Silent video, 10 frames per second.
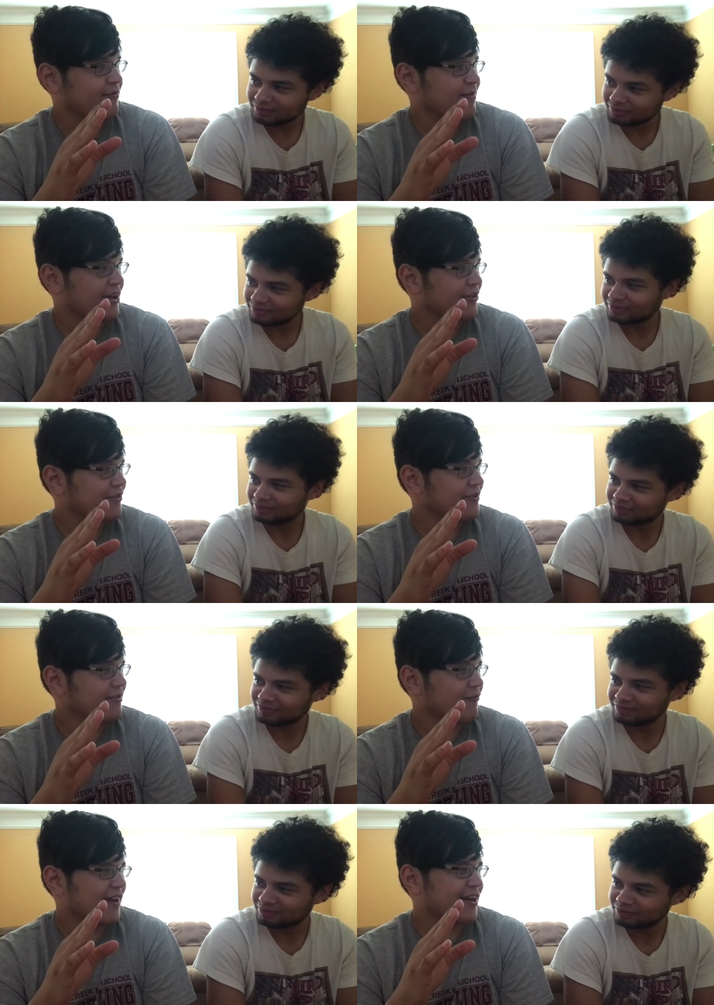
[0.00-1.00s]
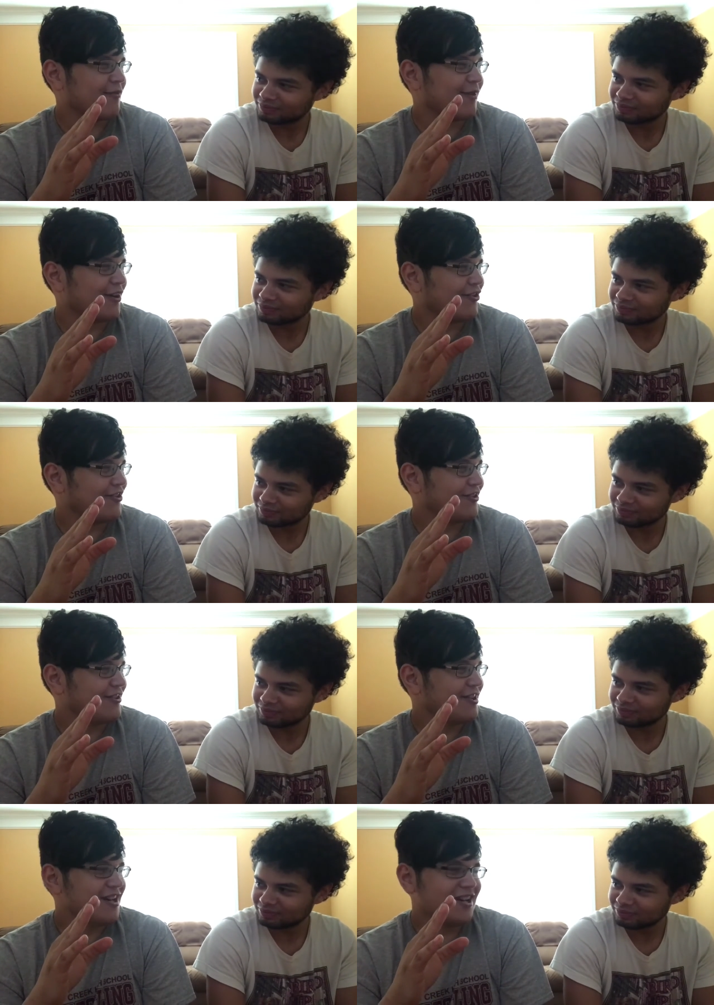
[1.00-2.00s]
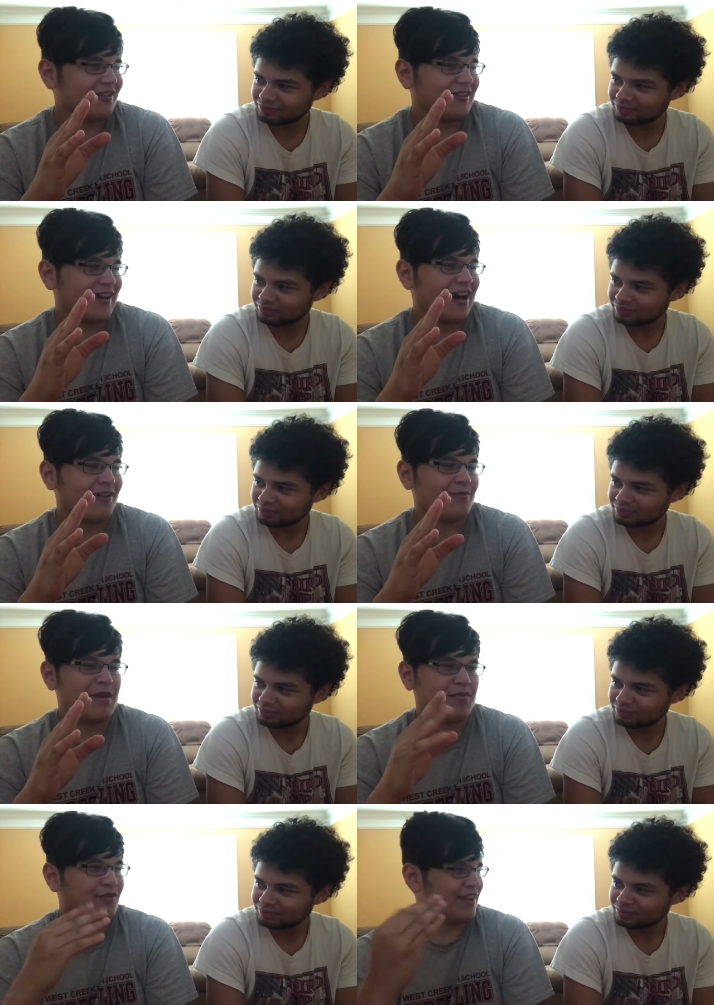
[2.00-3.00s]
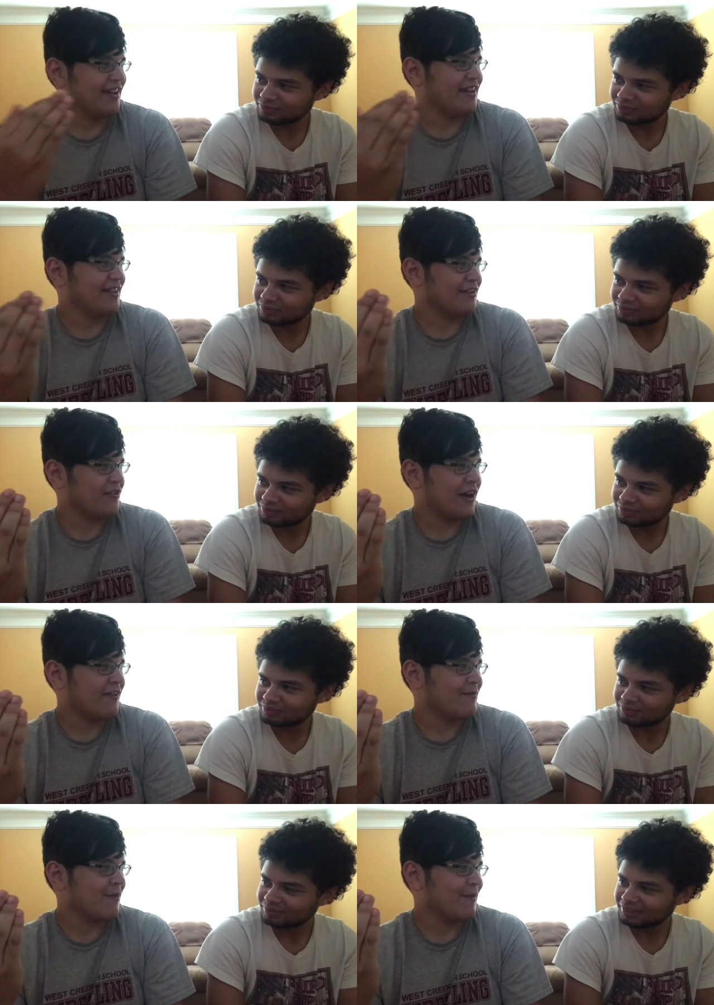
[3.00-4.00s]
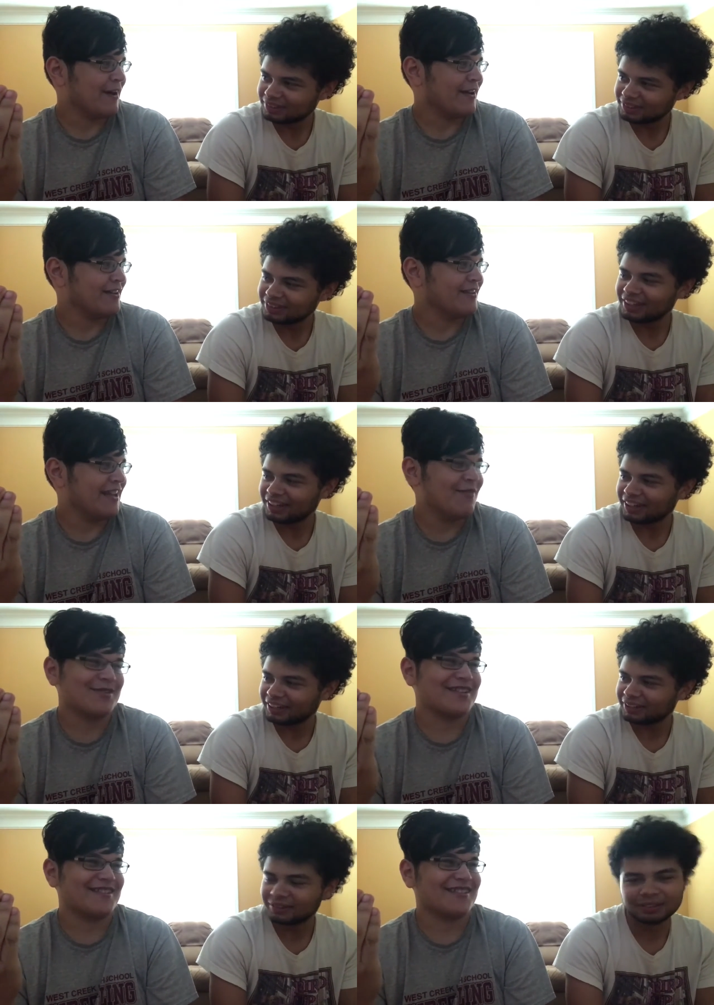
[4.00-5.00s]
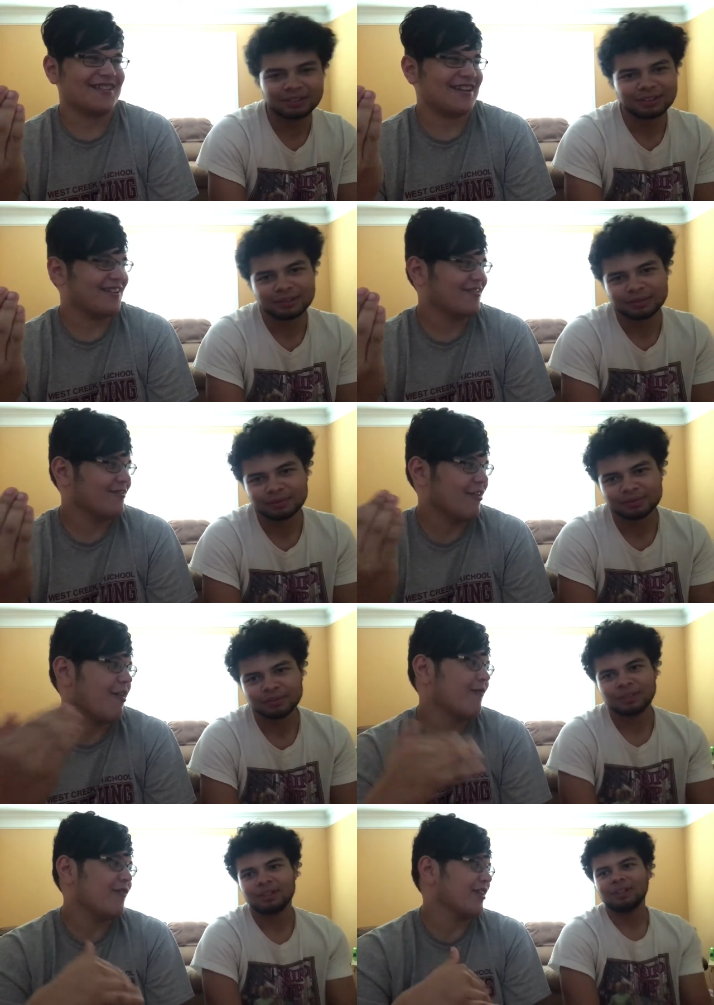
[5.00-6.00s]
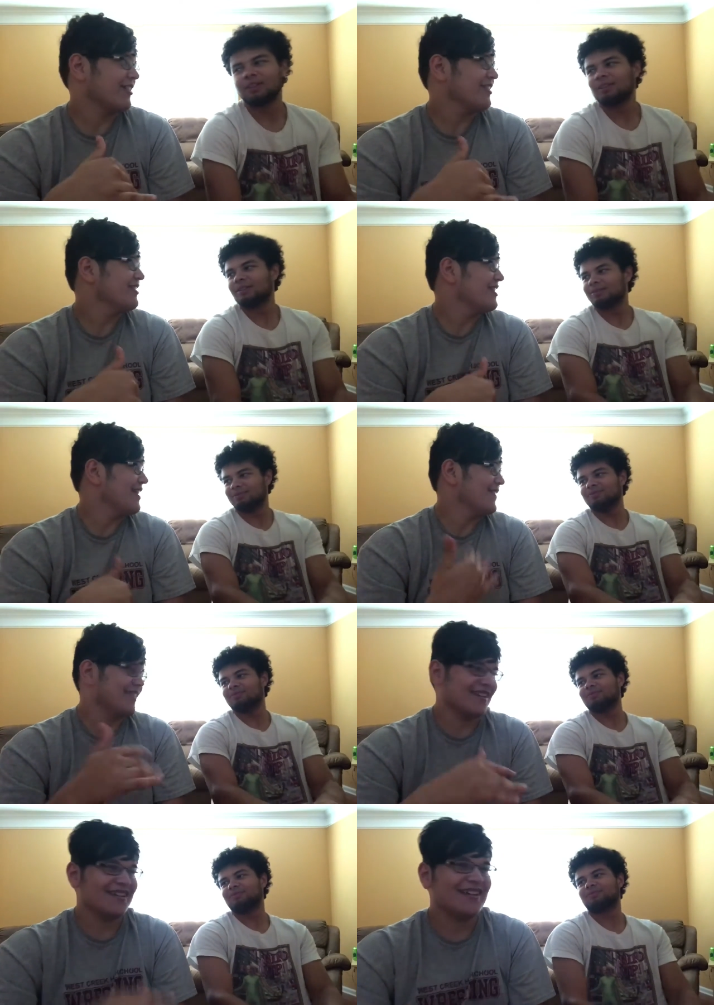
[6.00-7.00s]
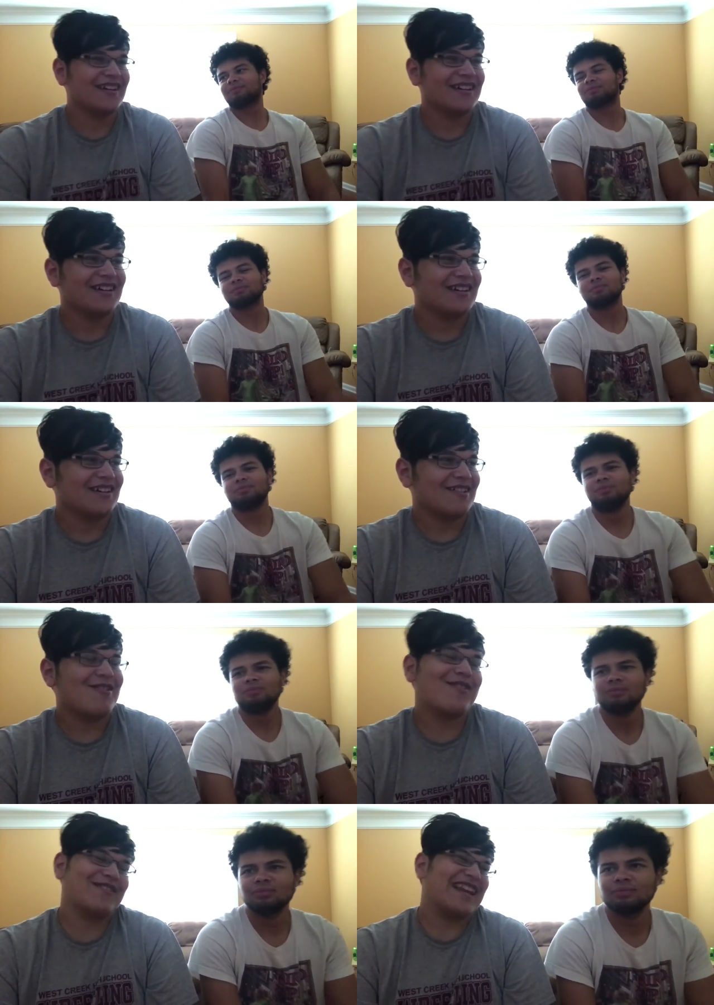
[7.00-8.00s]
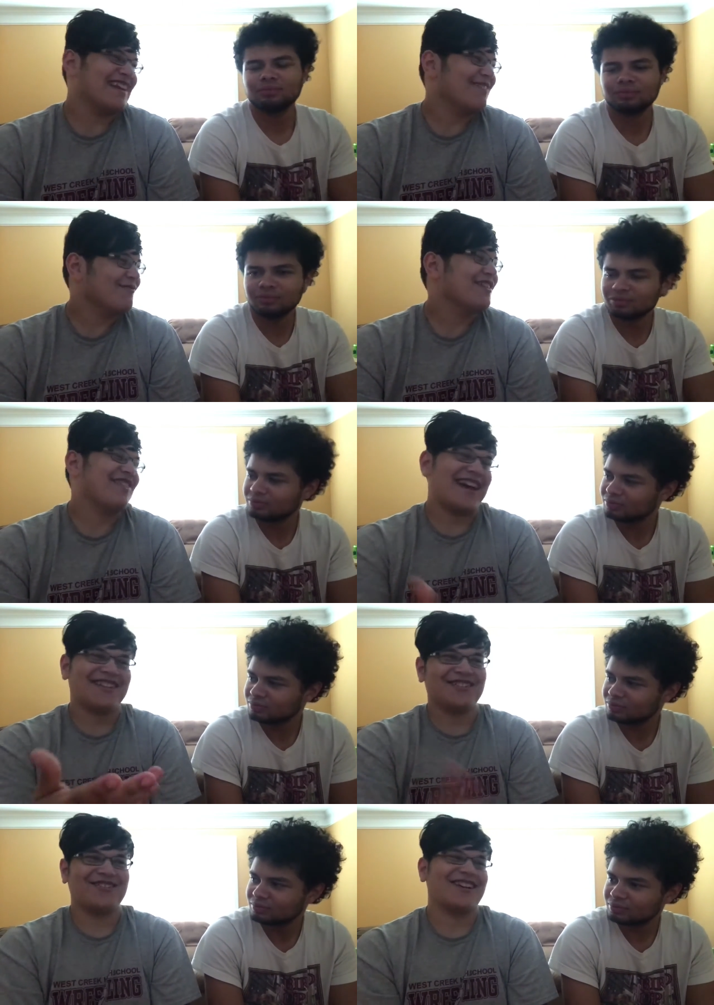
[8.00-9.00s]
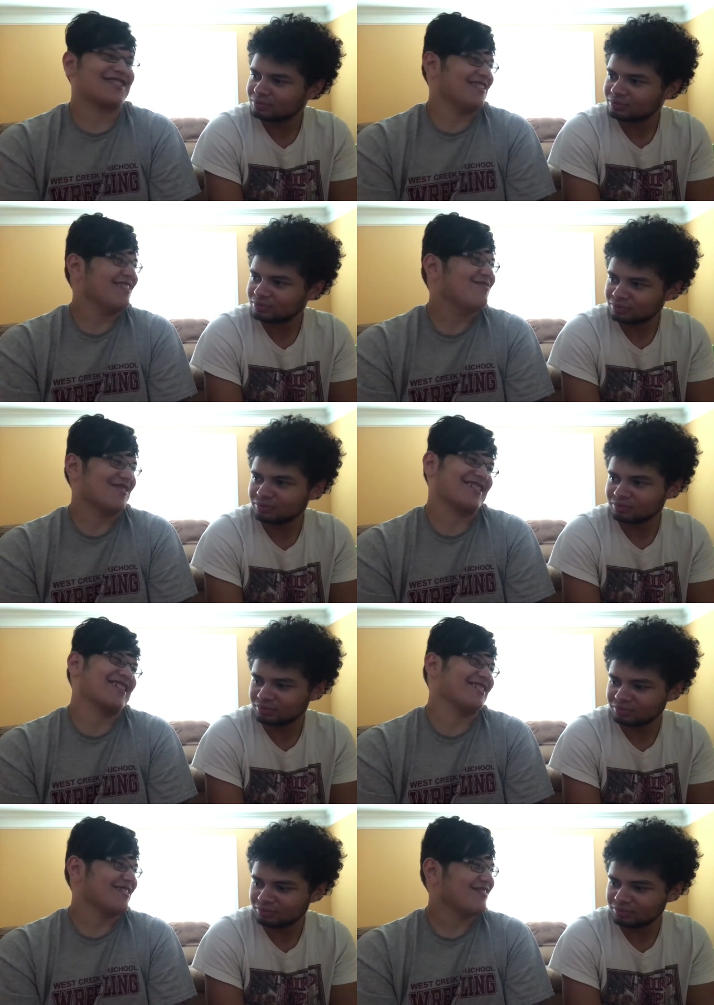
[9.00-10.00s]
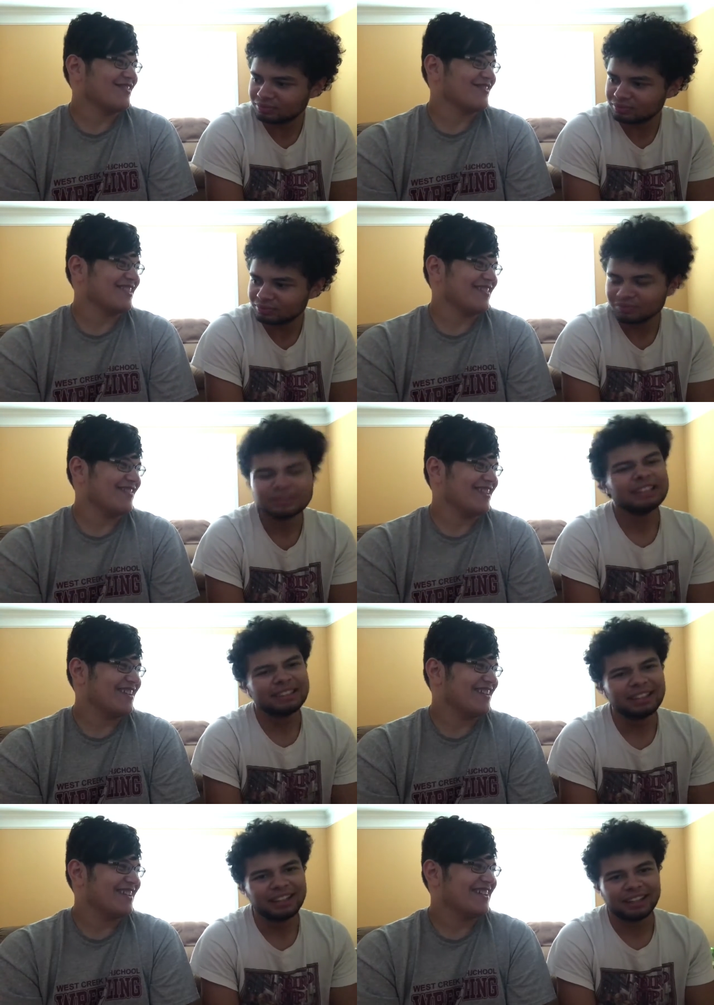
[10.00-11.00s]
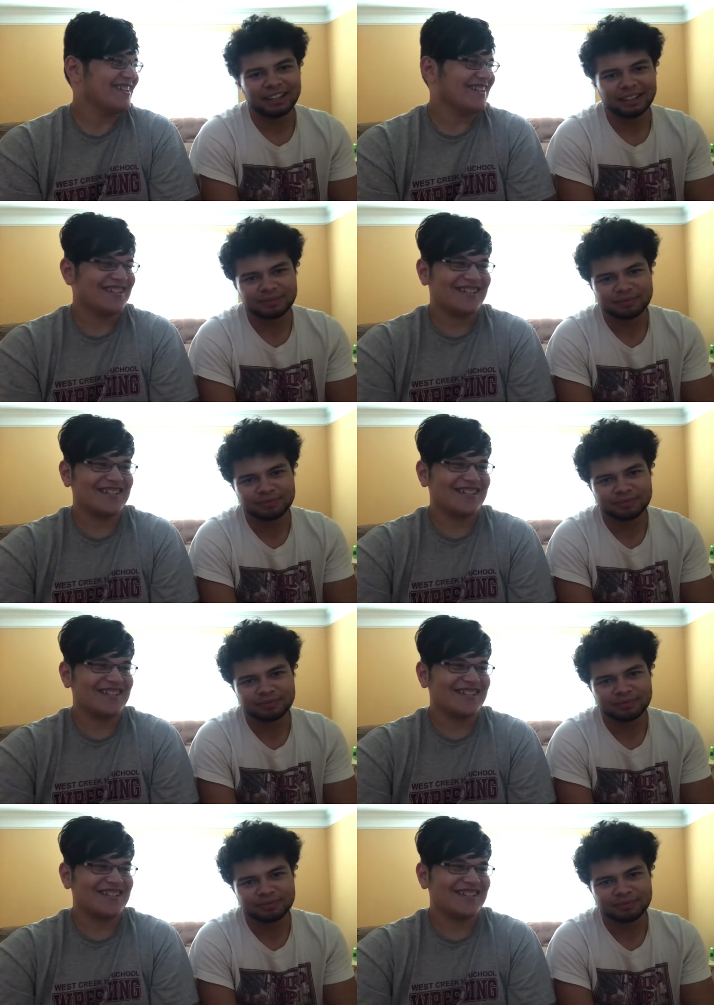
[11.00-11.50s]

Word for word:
Speaker 1: of metal very well, like how people think in their own mind. Yeah, it wasn't just like oh fuck everything. Well, with that too, actually, it was kind of like fuck with that. Yeah,